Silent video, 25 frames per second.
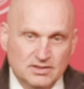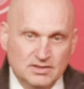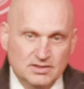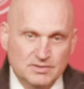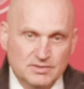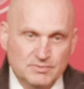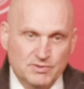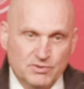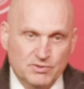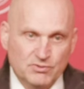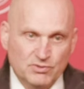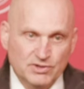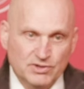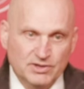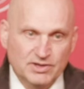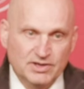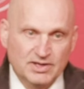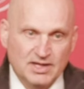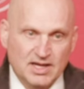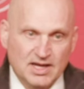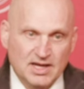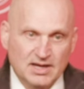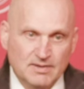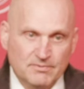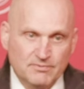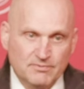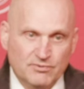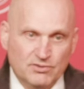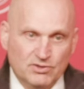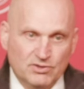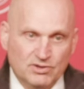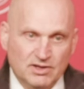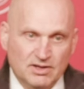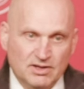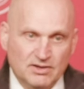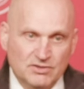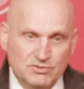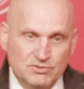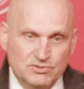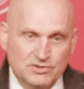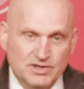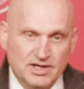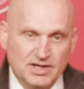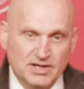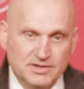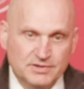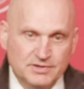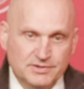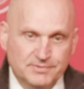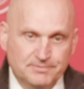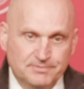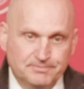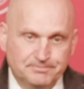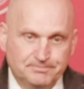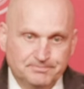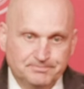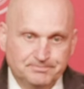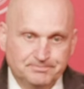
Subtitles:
It's been a really good camp for a lot of those guys.